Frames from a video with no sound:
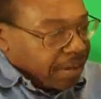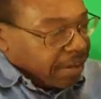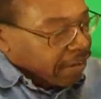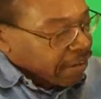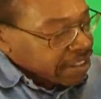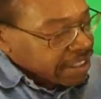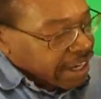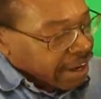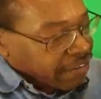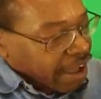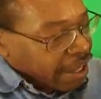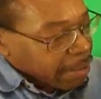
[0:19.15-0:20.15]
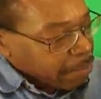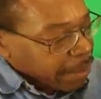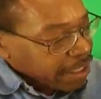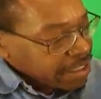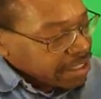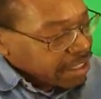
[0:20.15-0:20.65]
you'll notice that I've got a
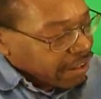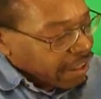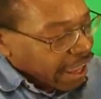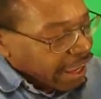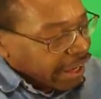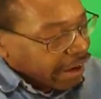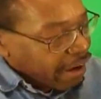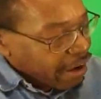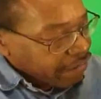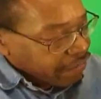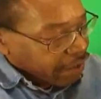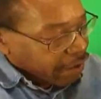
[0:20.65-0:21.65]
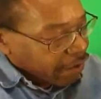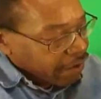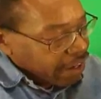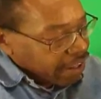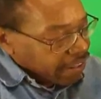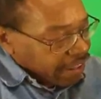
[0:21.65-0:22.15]
piece still hanging off
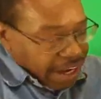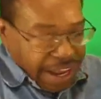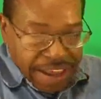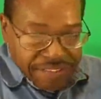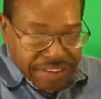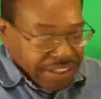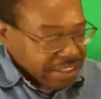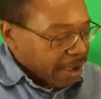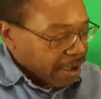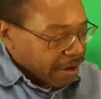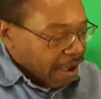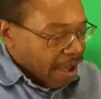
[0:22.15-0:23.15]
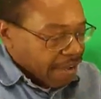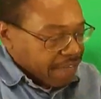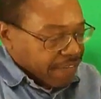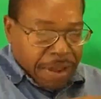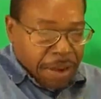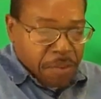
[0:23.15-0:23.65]
here that I haven't cut off.